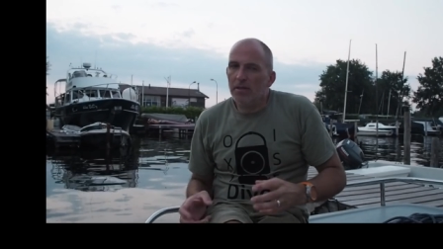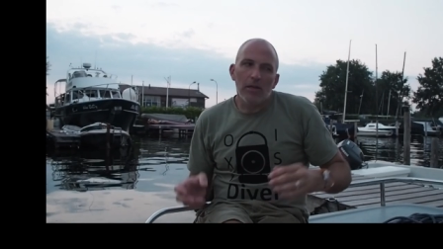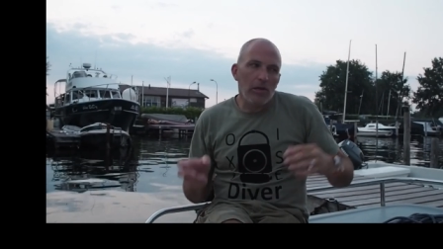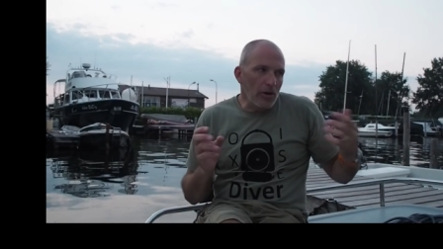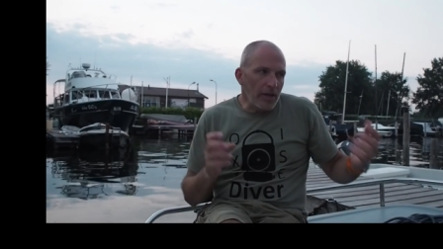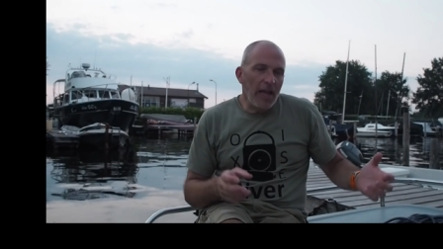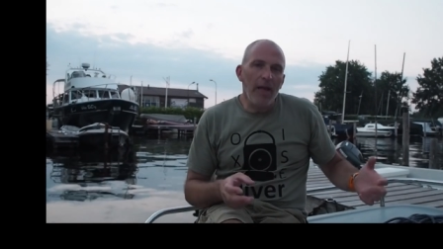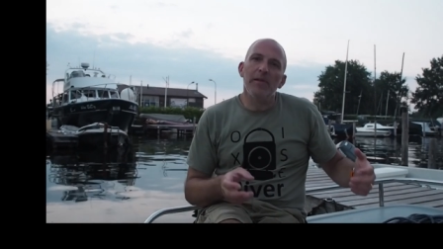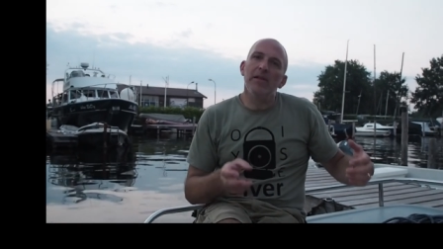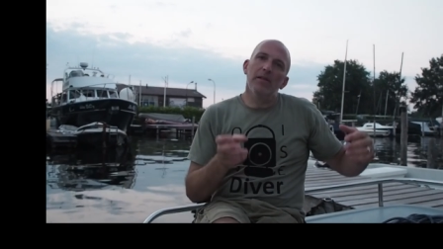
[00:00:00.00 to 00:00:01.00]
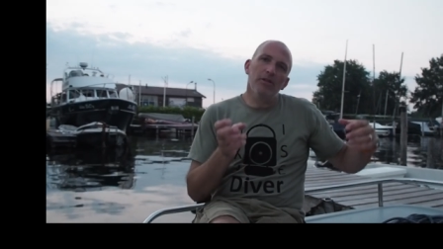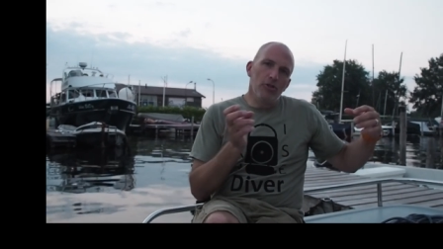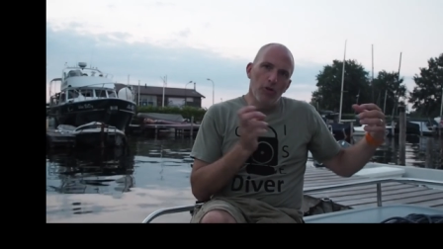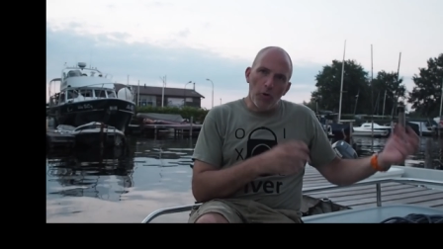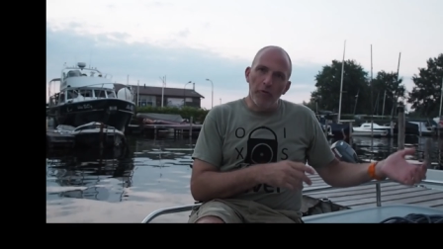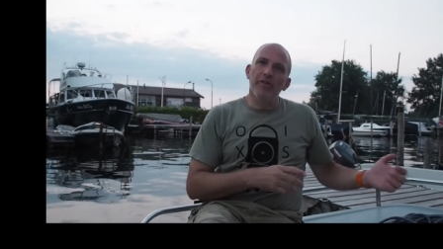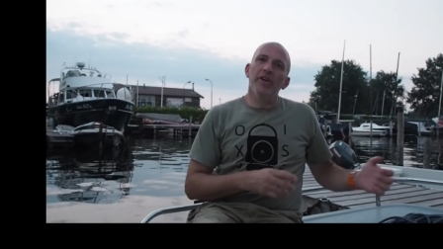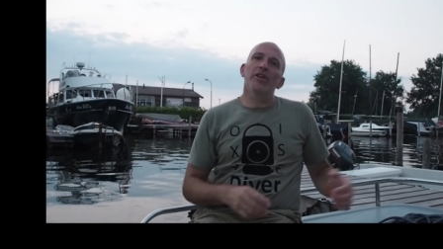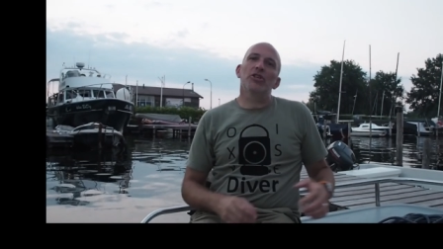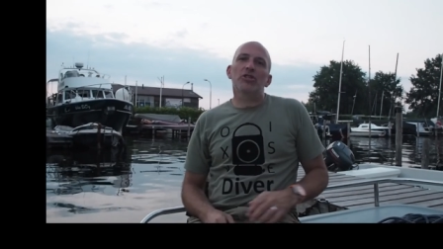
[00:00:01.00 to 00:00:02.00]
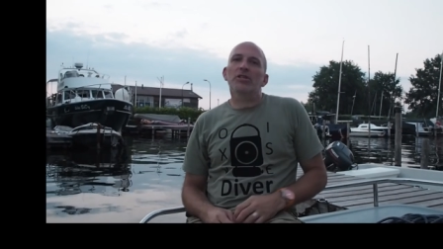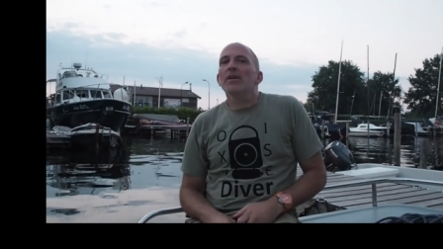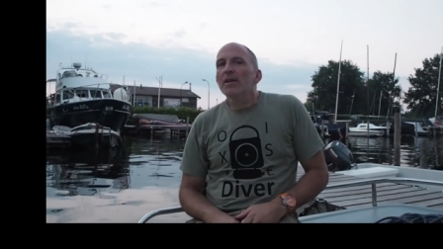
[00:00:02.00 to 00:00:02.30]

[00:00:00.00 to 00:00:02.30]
long cable, tow fish,